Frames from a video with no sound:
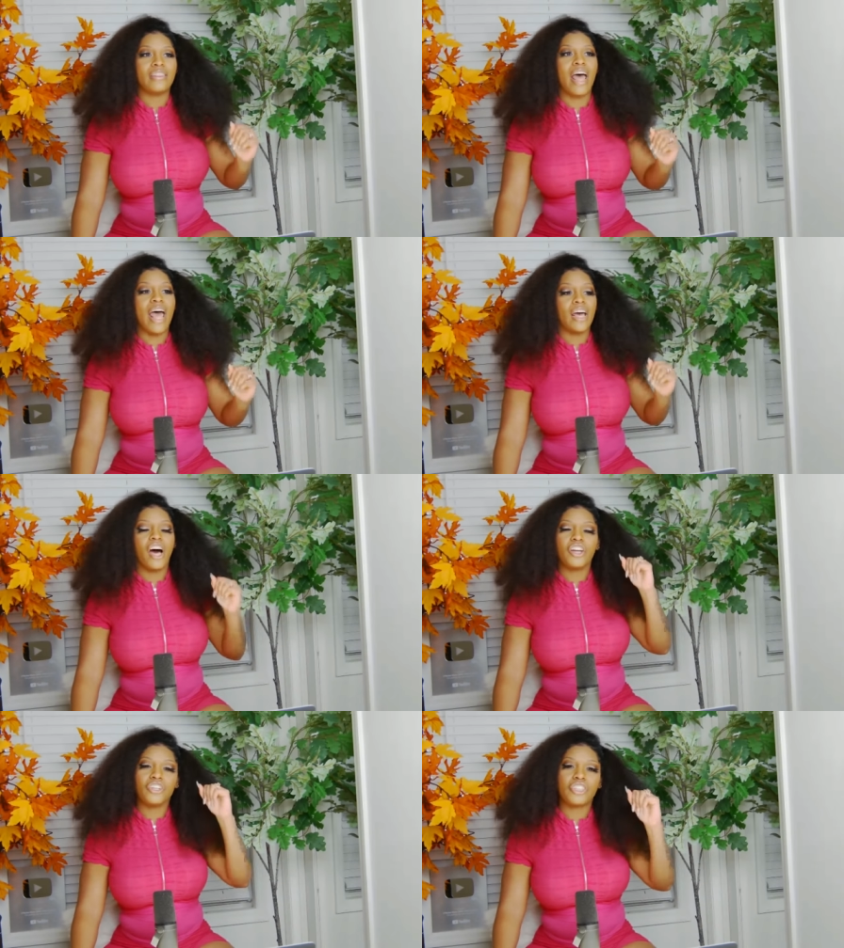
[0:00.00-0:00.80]
that
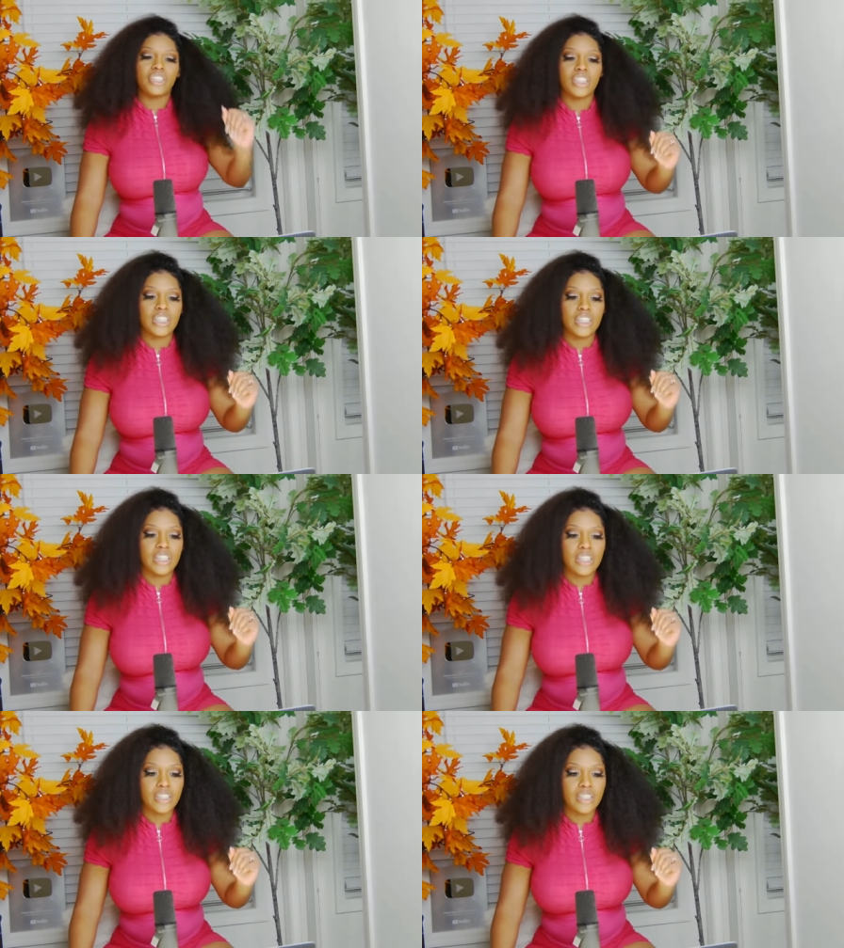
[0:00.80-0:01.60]

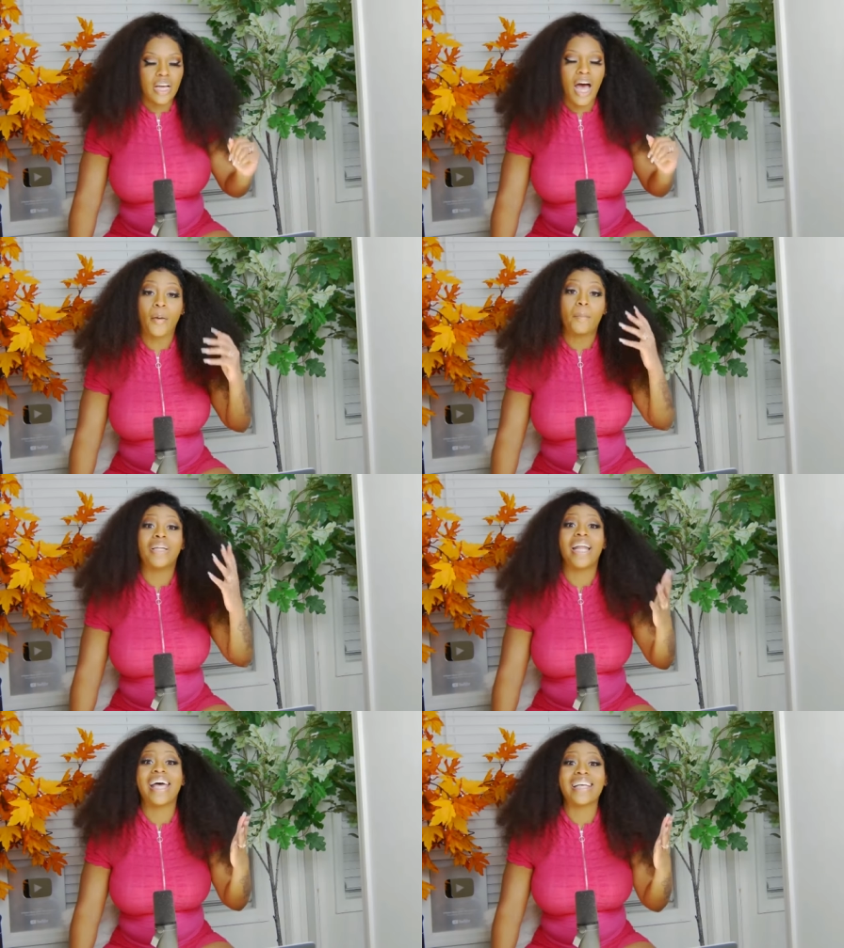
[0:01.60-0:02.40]
understood how
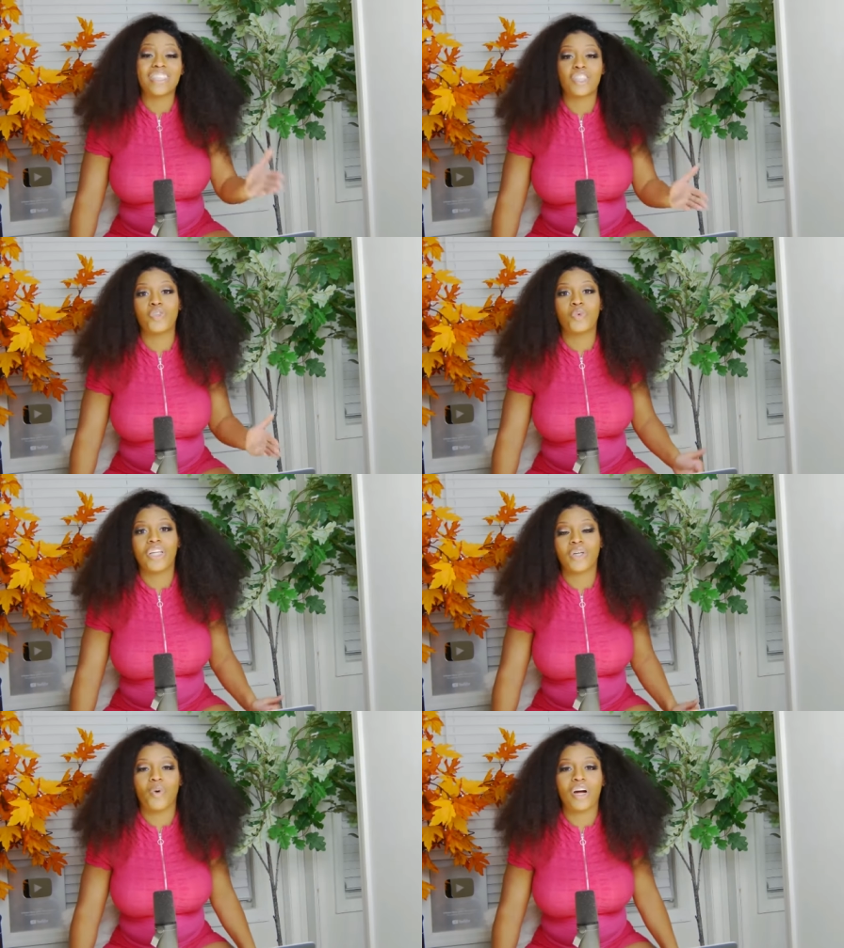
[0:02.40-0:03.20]
blessed you
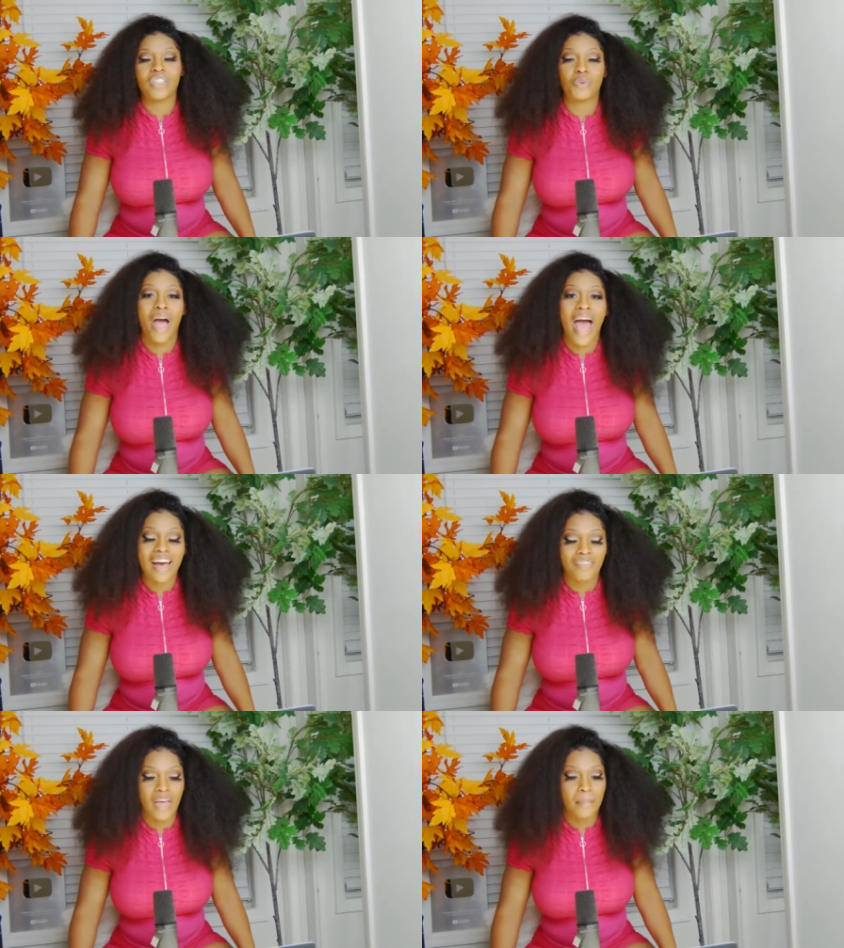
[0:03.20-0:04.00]
really were to
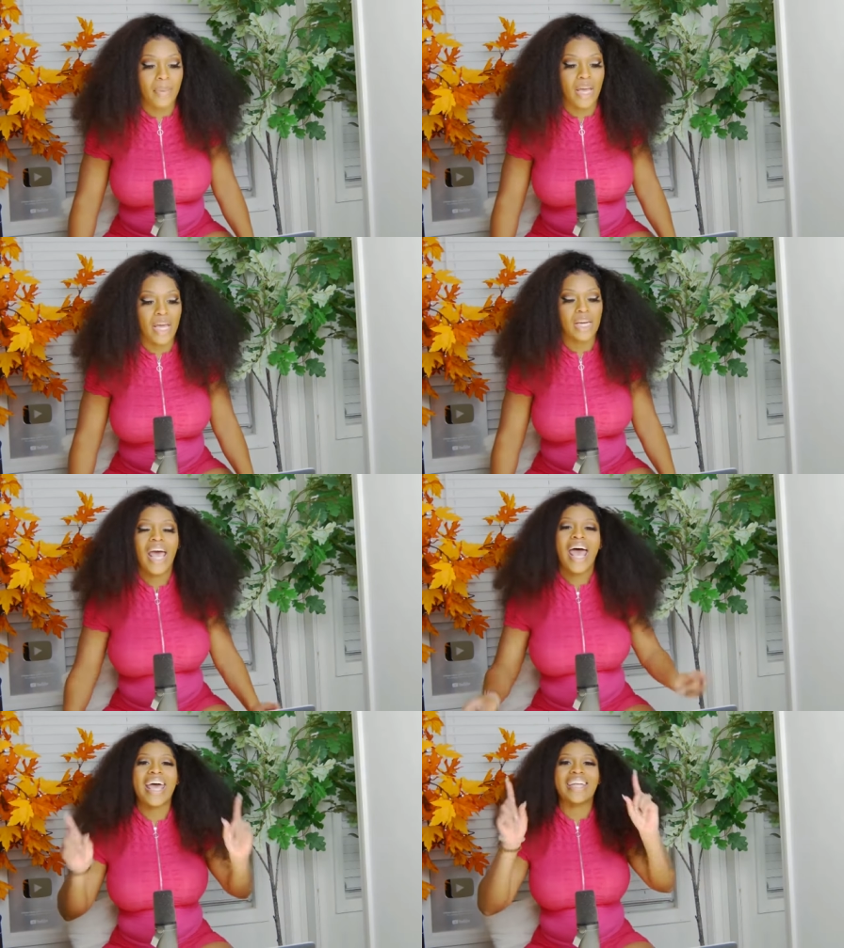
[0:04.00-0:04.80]
have that man
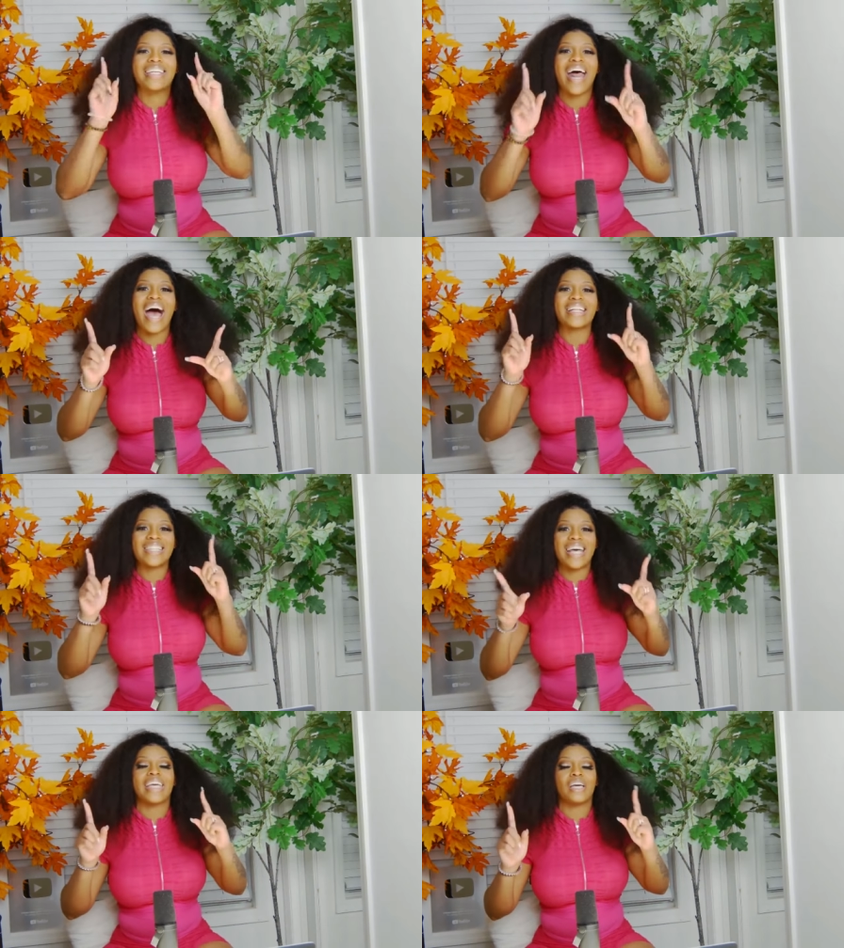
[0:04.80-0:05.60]
and not
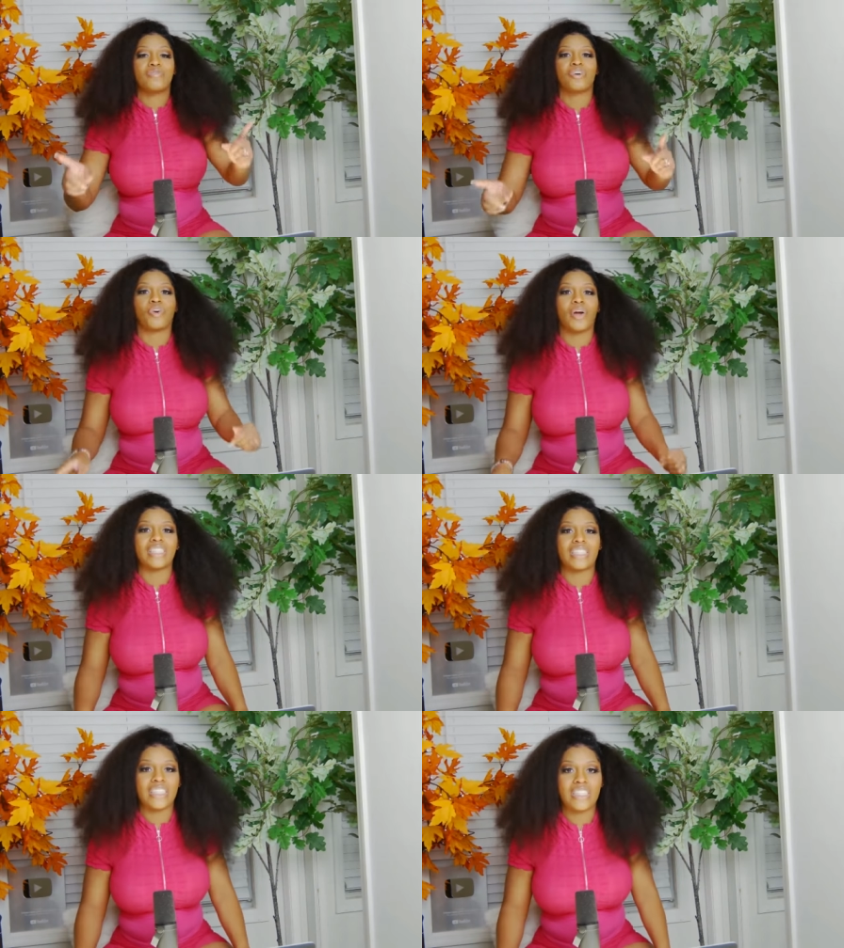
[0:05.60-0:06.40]
take him for
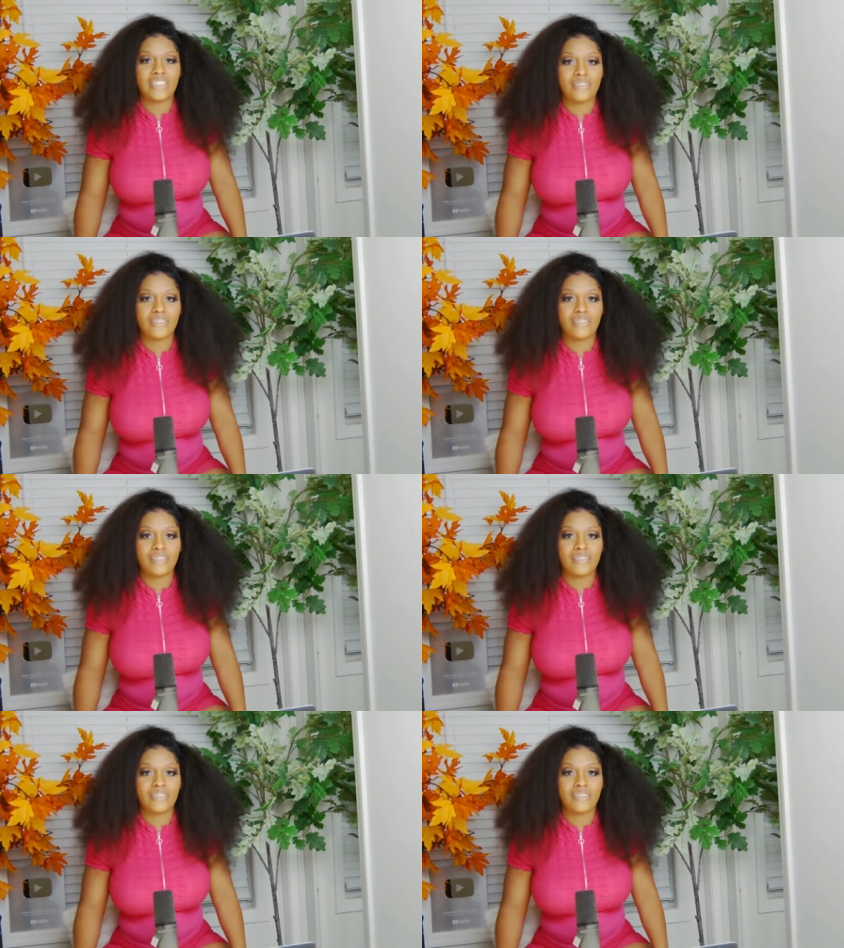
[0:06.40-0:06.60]
granted.